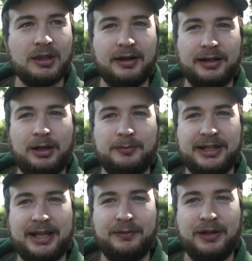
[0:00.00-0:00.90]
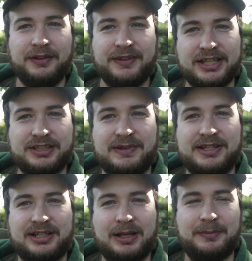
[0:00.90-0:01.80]
I come down. That's the
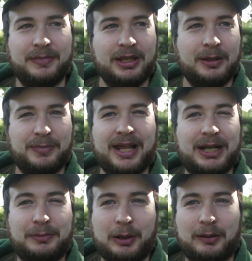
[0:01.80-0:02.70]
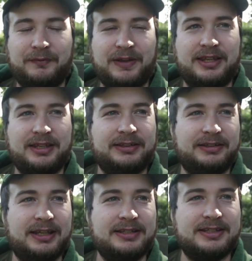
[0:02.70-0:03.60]
reason I'm playing around with it
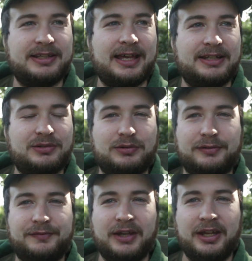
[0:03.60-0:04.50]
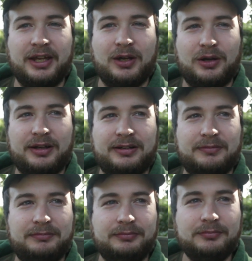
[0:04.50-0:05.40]
and into that sort of
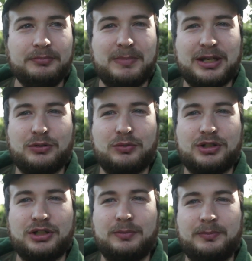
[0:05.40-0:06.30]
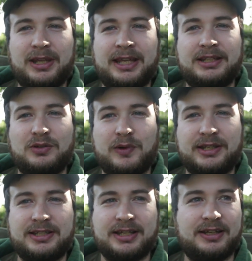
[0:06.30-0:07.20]
mid-autumn into
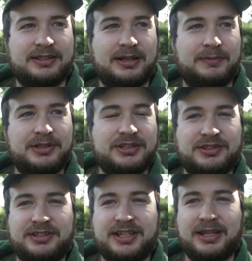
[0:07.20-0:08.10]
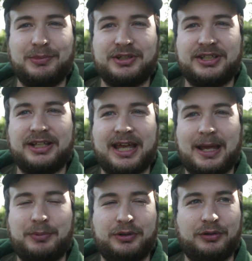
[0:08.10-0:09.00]
winter, so I'm just seeing what's going to
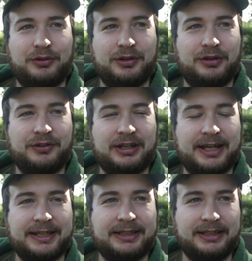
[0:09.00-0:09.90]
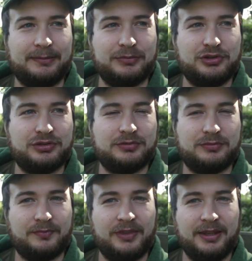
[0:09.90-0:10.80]
happen on, on the lake. I'm,
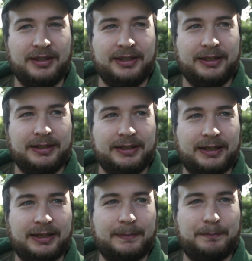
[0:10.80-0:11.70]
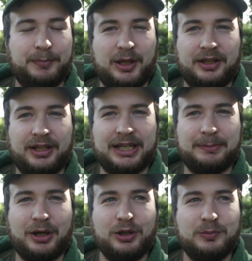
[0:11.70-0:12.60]
um, but at the
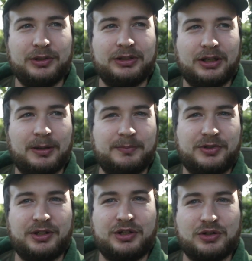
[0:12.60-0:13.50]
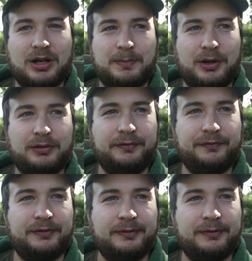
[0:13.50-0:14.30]
moment I'm going to try both,